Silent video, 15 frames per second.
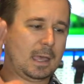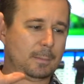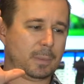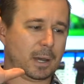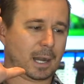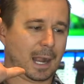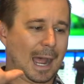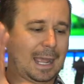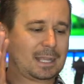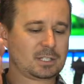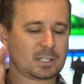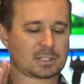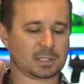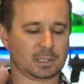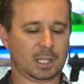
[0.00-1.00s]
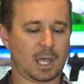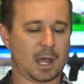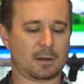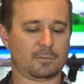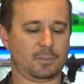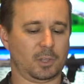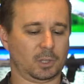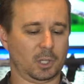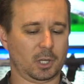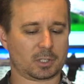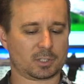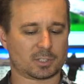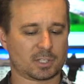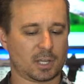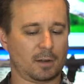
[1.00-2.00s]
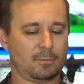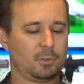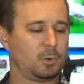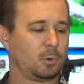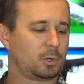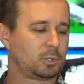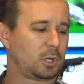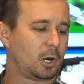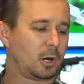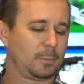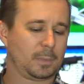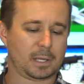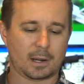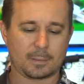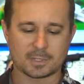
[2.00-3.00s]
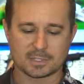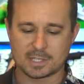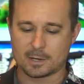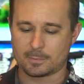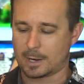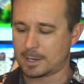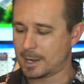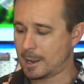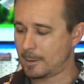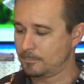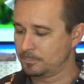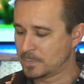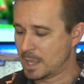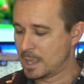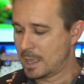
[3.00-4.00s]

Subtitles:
But I just love the looks of the Gordon Carbine, and I'm going to say right now,